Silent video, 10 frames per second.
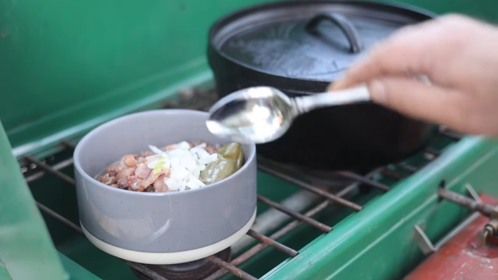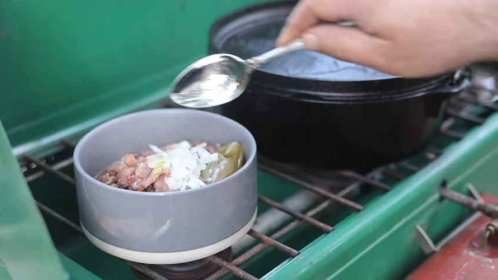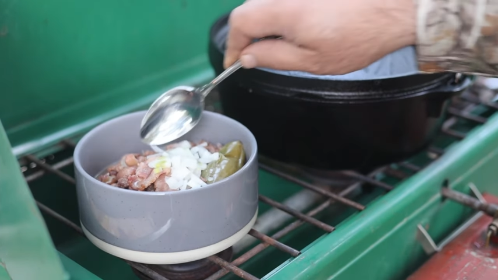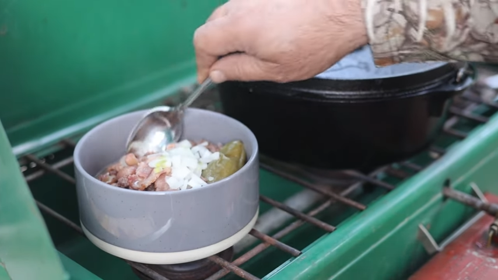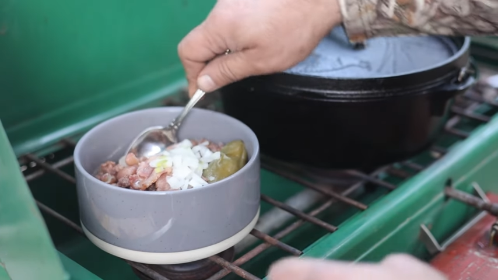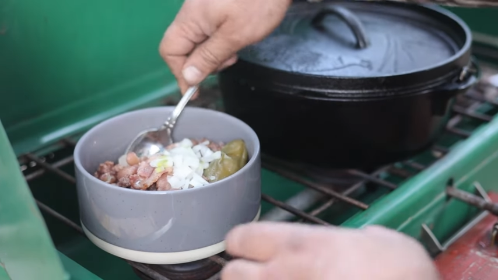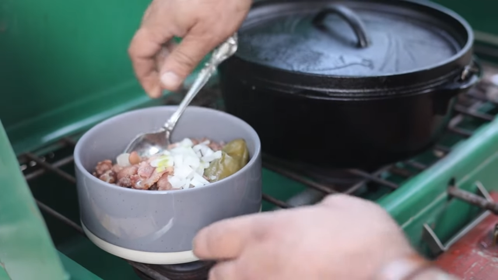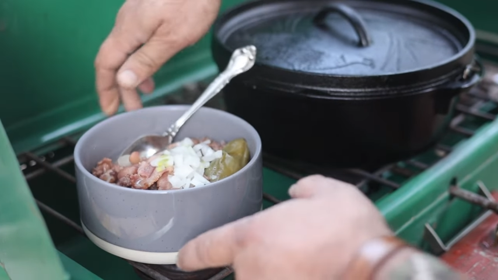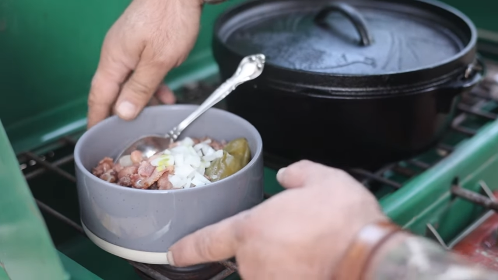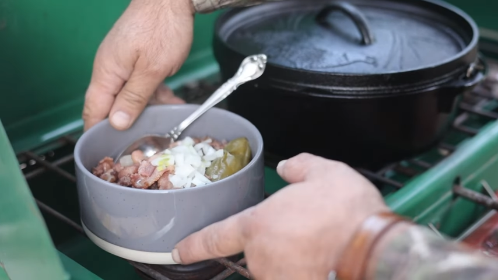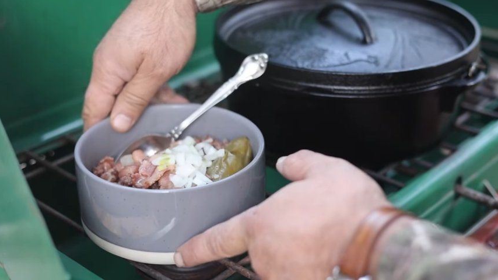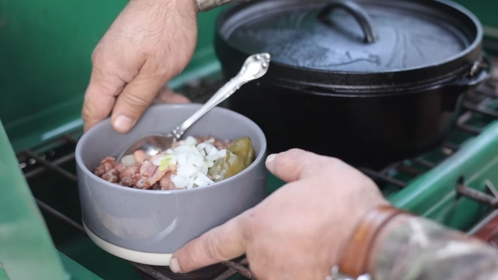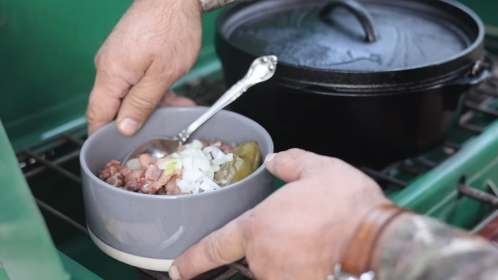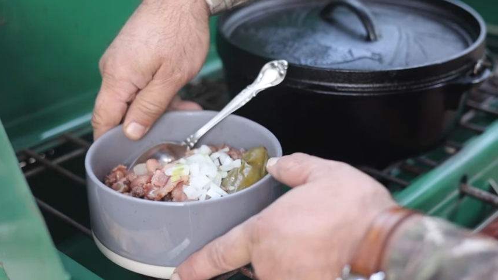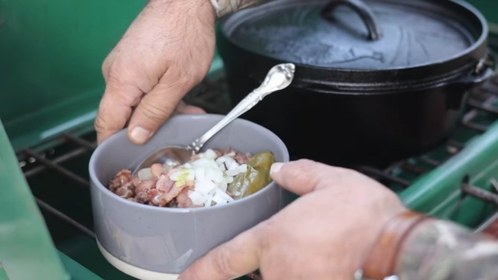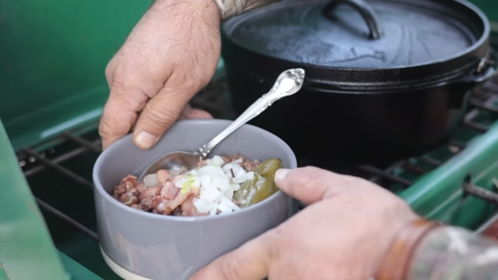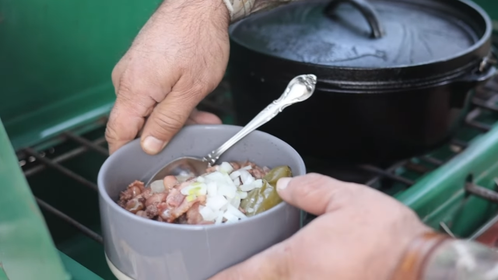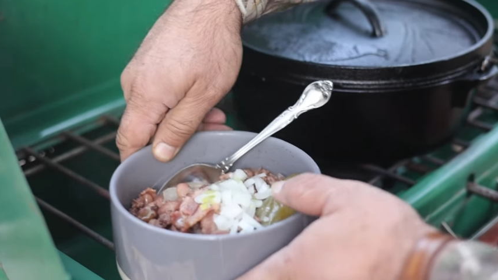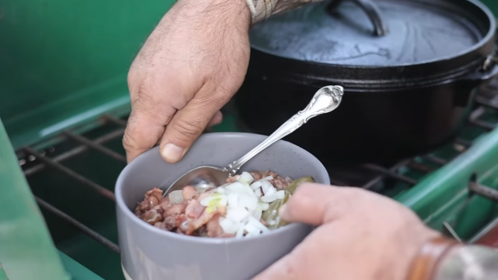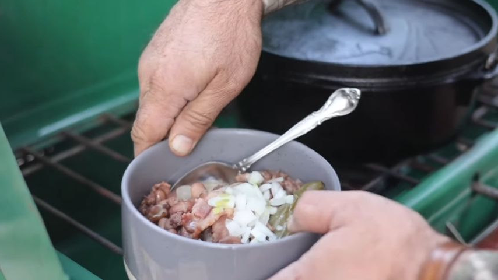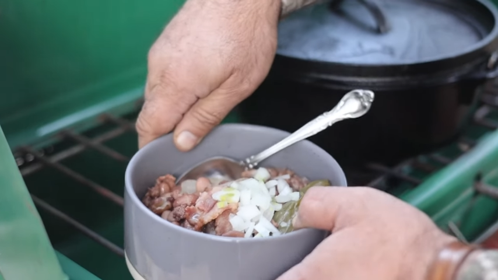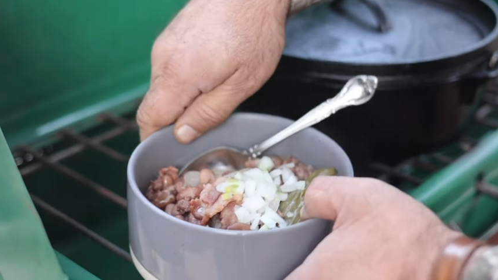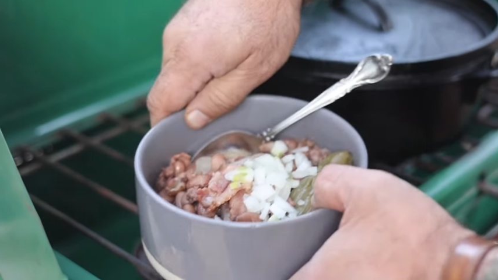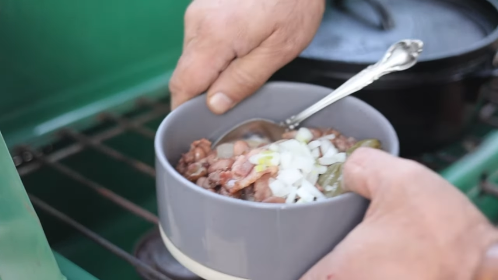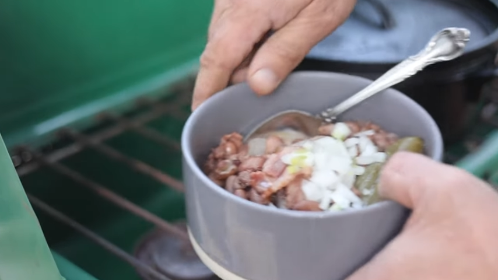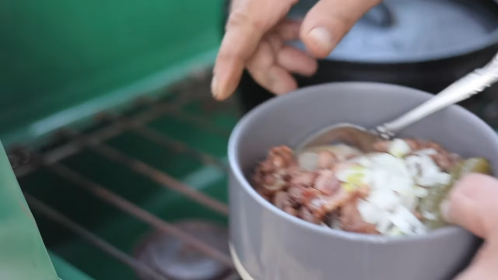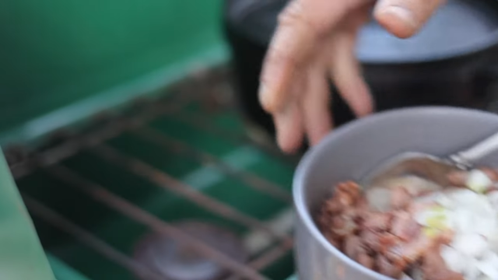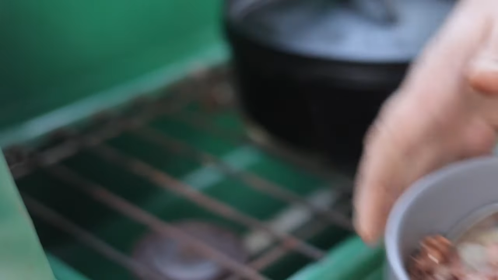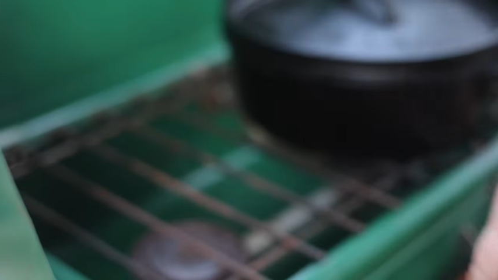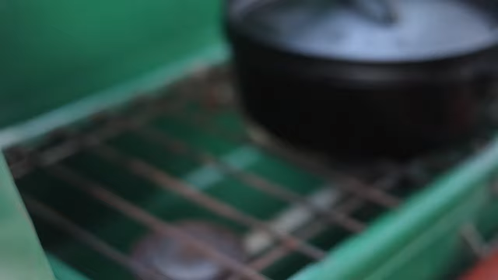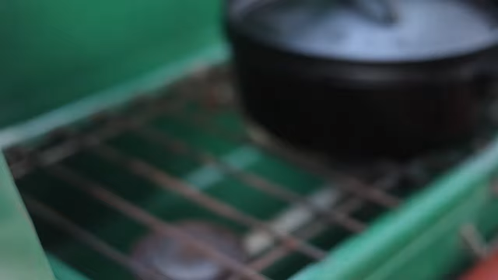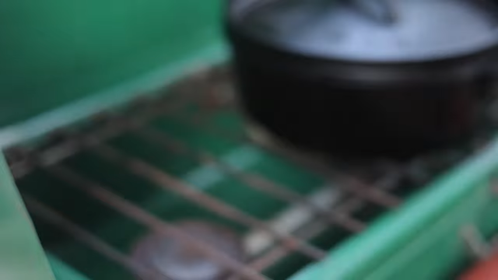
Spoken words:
Nobody's mouth can be seen.